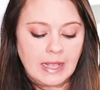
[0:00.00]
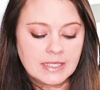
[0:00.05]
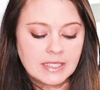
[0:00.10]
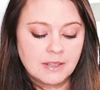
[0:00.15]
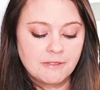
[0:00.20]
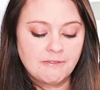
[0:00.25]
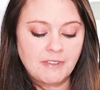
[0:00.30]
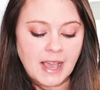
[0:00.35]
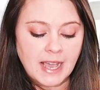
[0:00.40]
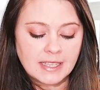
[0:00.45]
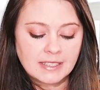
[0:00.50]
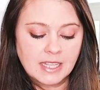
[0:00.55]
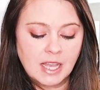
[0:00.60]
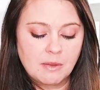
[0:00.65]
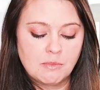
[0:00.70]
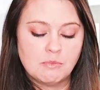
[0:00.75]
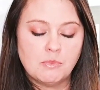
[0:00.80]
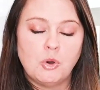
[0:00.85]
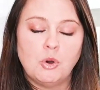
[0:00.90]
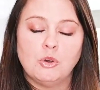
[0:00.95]
some facts
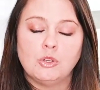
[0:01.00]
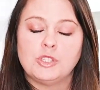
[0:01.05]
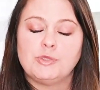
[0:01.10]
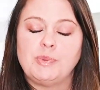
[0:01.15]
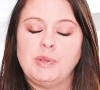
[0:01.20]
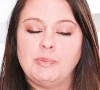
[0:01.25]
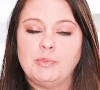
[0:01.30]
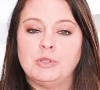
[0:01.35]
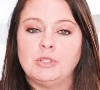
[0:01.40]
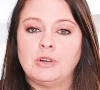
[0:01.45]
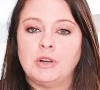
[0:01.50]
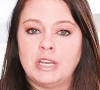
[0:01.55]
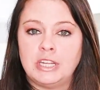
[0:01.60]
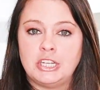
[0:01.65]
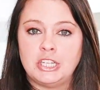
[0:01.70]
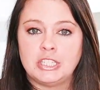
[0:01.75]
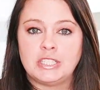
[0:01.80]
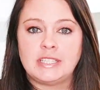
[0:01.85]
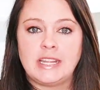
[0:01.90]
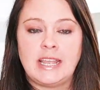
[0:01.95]
that most people don't
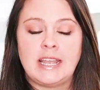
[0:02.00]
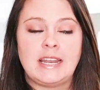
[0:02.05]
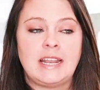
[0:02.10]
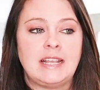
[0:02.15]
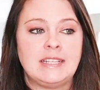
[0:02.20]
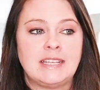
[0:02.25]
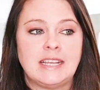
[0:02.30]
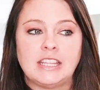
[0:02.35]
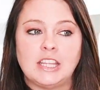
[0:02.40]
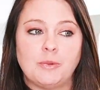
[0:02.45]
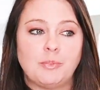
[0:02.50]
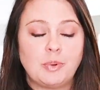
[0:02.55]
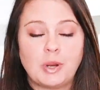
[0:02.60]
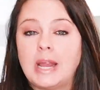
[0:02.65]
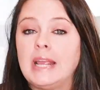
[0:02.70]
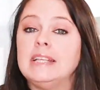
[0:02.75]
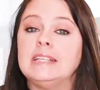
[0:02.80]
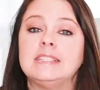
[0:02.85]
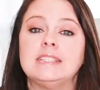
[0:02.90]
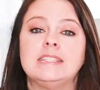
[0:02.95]
understand is that the
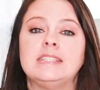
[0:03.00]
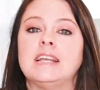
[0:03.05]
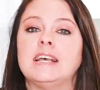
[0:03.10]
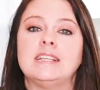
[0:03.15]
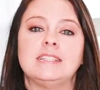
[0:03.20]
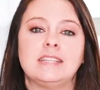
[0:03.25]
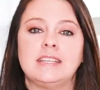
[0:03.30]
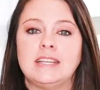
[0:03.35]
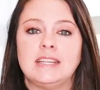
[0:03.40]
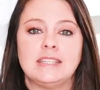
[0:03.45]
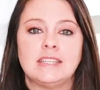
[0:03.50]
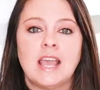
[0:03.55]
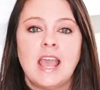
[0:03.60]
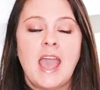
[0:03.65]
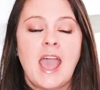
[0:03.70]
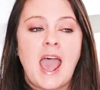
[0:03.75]
price doesn't